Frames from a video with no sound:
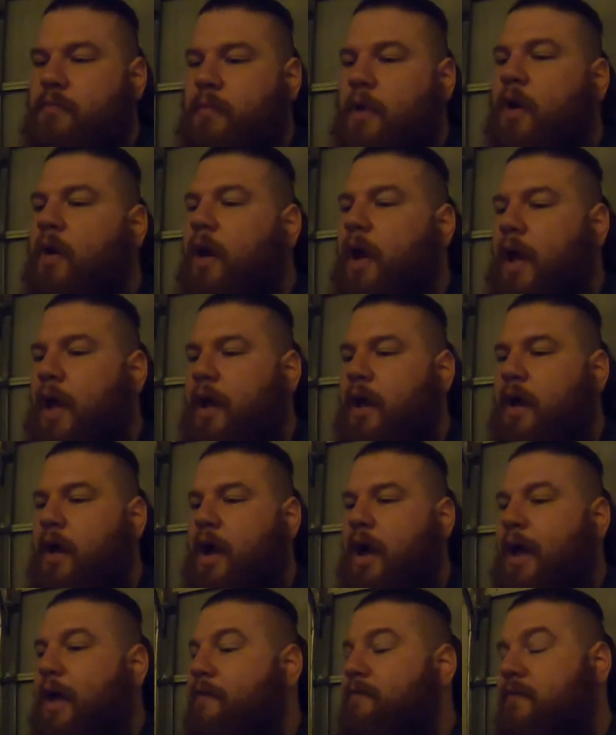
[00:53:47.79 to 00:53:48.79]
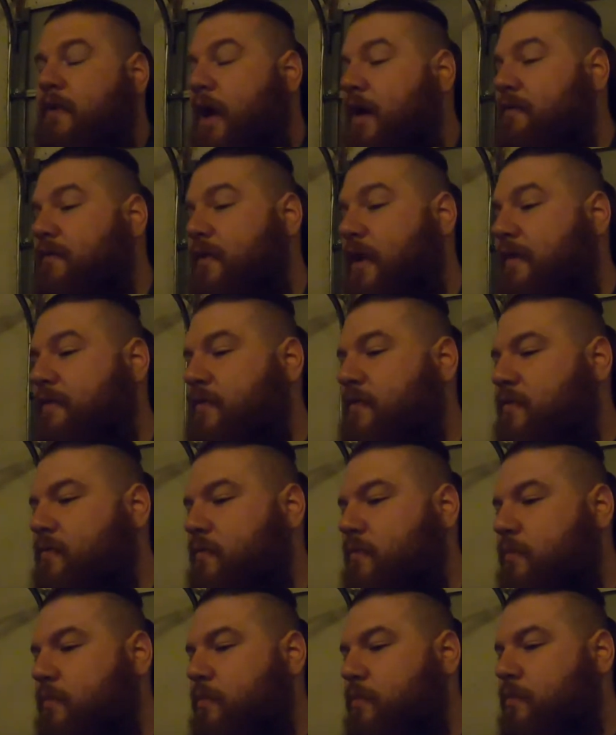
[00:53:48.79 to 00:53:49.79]
Okay, I haven't
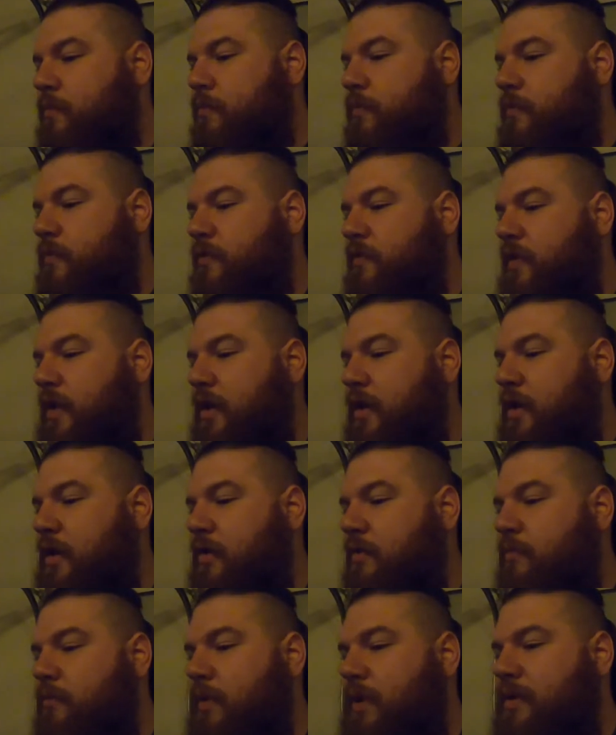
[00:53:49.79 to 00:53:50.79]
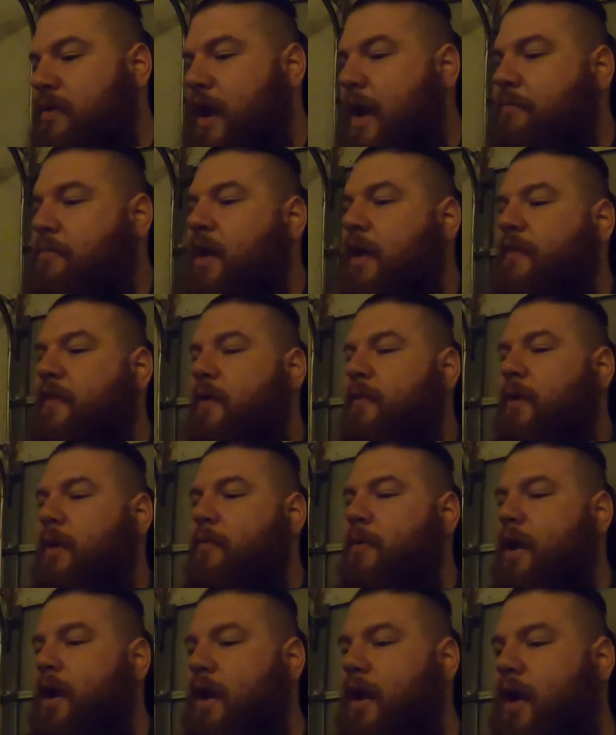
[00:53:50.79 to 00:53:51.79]
seen it be typed out that way,
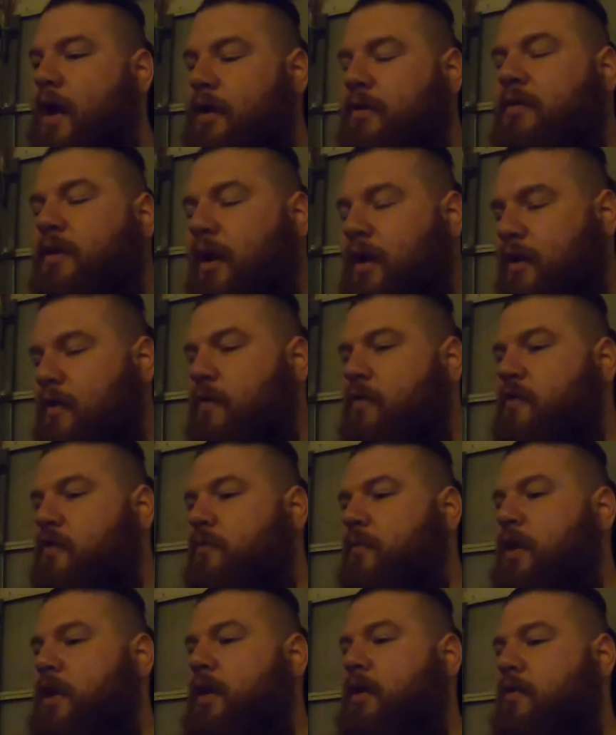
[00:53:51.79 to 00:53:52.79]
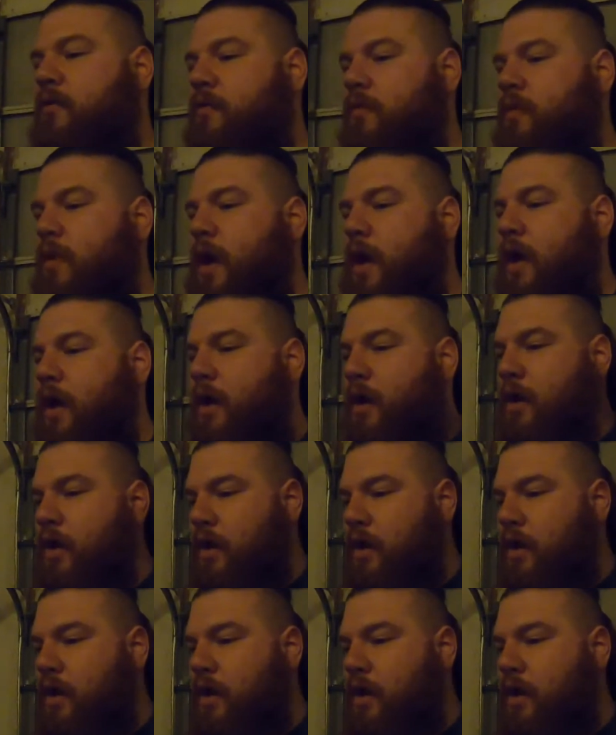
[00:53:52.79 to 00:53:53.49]
but I get what you're meaning, Wyatt.